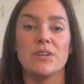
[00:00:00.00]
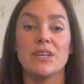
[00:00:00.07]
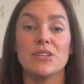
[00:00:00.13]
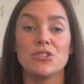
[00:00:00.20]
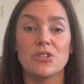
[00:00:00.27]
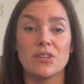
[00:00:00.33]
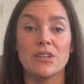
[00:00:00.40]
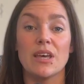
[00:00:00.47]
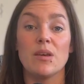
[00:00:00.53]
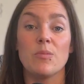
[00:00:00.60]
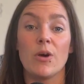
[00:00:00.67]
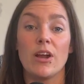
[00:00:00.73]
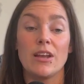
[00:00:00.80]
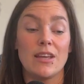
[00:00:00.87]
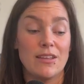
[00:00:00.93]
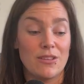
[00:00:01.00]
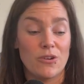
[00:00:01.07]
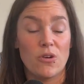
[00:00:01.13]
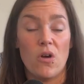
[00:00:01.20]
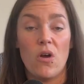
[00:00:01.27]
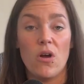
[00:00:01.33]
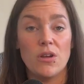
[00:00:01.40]
each clay body.
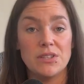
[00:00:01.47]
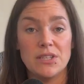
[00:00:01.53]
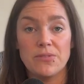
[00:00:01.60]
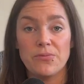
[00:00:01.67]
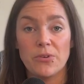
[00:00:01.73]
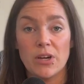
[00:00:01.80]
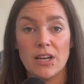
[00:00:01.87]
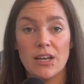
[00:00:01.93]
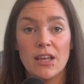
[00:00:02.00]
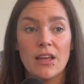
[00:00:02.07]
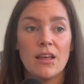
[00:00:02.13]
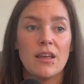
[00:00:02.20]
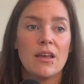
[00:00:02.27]
They're all different.